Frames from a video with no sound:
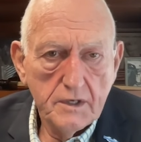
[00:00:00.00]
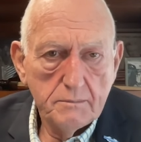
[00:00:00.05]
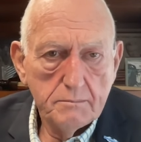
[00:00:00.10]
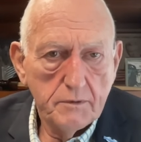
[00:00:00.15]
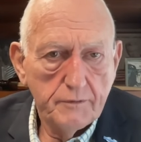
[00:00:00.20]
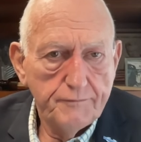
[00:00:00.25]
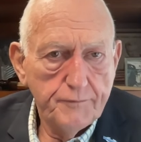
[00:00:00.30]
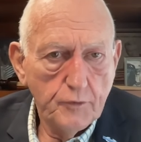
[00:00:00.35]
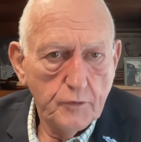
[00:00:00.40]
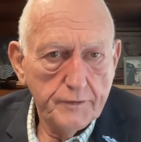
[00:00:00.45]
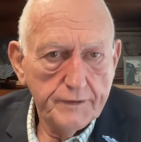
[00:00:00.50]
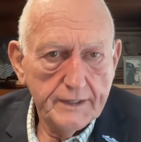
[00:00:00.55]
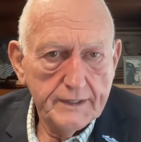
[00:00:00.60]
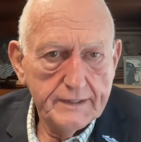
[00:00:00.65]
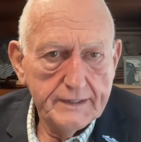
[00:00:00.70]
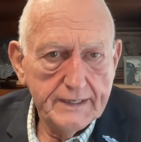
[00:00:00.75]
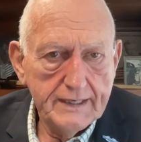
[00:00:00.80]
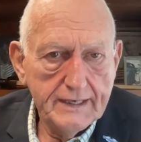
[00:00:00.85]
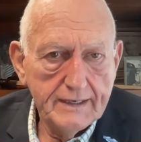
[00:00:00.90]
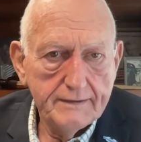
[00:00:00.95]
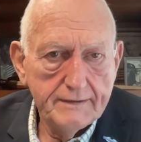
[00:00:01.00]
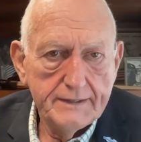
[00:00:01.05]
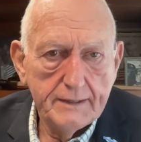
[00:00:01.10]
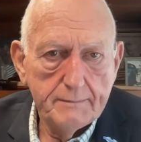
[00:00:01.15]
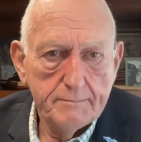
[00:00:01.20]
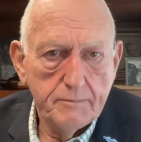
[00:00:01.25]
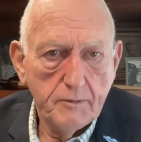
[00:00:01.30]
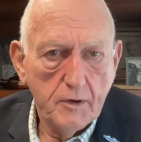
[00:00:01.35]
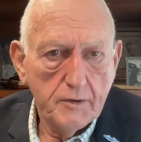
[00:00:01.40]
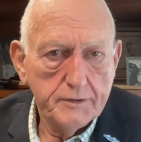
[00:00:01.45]
before they died, they
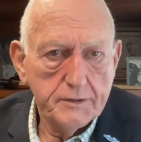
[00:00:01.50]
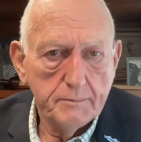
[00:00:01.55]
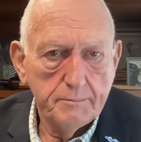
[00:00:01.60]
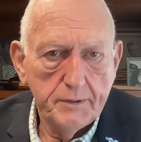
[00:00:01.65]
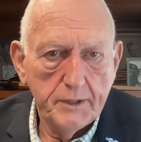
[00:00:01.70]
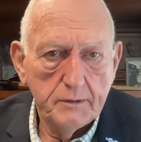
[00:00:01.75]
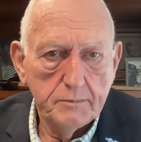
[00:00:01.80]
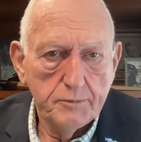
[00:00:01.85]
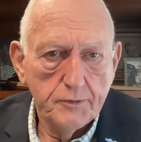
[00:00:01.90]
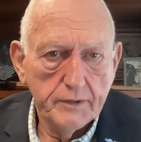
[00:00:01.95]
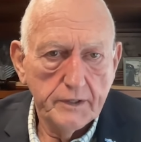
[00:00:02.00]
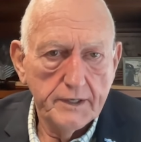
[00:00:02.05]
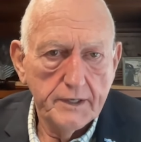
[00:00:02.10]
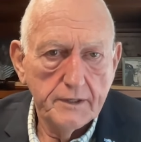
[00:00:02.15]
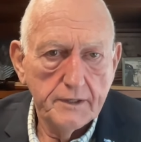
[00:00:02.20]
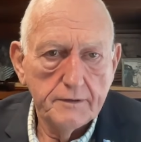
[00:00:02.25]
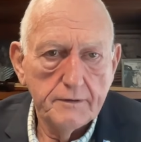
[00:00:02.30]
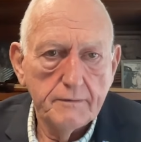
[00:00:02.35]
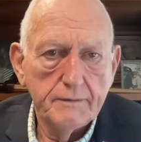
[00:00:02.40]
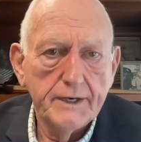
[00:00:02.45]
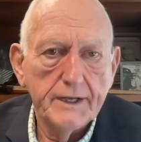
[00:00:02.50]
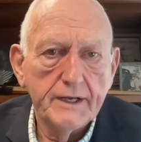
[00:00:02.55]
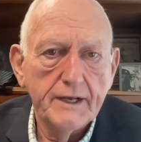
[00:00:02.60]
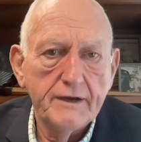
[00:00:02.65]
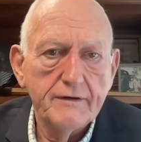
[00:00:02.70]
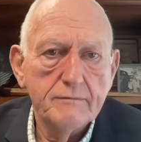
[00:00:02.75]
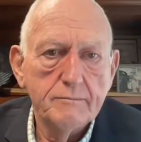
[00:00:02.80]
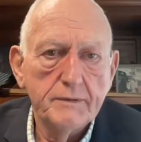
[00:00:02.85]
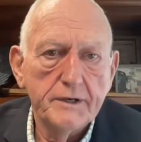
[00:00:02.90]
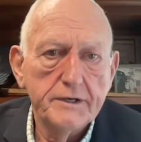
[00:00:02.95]
brought the people together and they
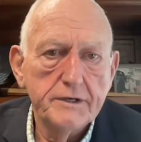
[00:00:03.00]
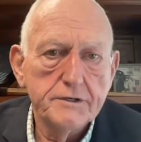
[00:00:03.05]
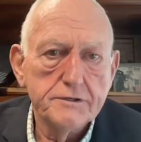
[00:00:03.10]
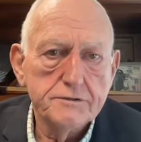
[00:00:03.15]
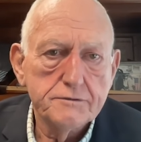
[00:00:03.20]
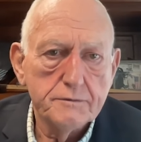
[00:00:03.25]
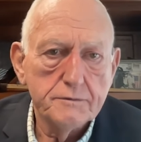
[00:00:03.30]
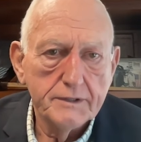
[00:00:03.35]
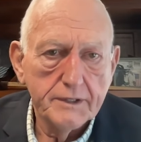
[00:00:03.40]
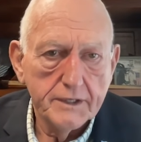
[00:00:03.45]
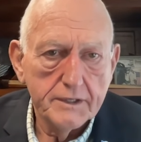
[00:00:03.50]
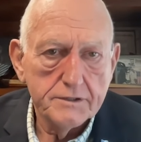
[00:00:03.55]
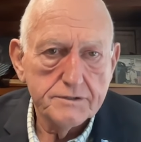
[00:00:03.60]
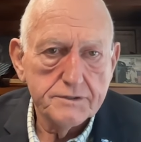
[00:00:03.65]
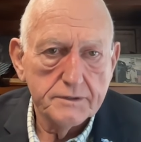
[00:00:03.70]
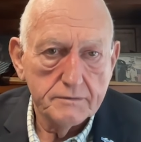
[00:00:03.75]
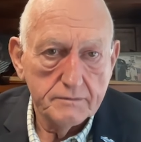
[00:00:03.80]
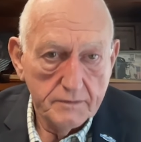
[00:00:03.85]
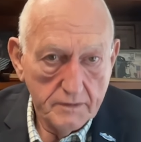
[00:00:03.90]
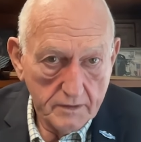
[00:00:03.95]
gave them a history lesson.